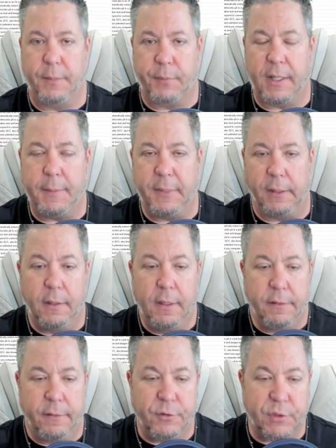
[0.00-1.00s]
behind me.
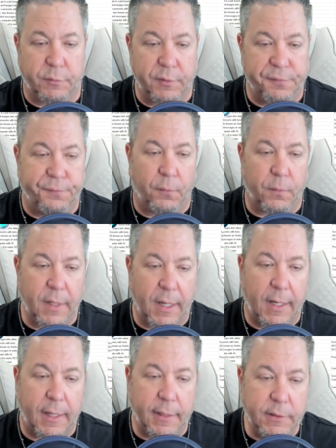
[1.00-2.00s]
There's over
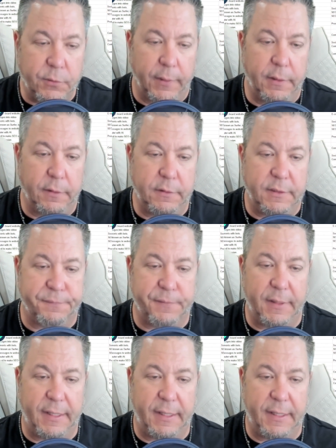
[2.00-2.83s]
400 different